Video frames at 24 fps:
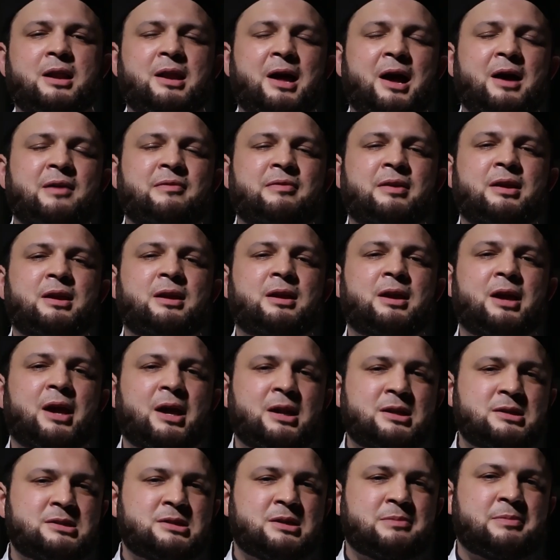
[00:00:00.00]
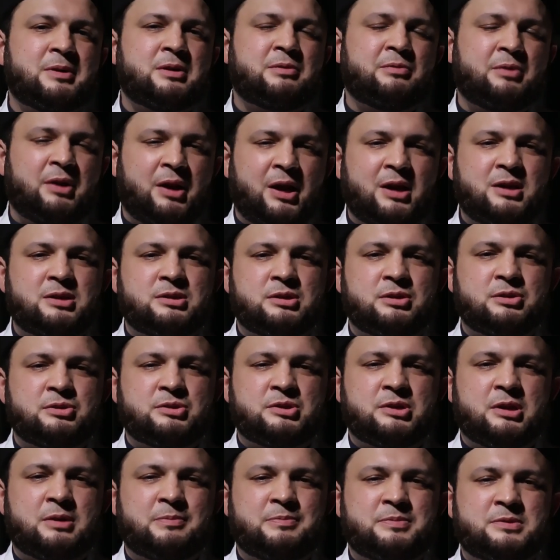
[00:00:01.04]
and having intimate
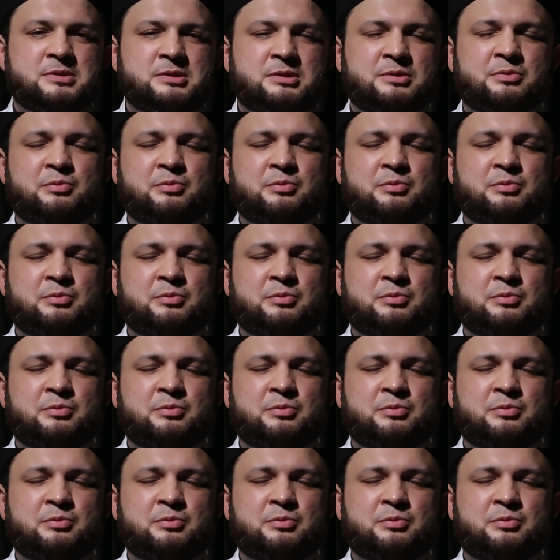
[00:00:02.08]
relationships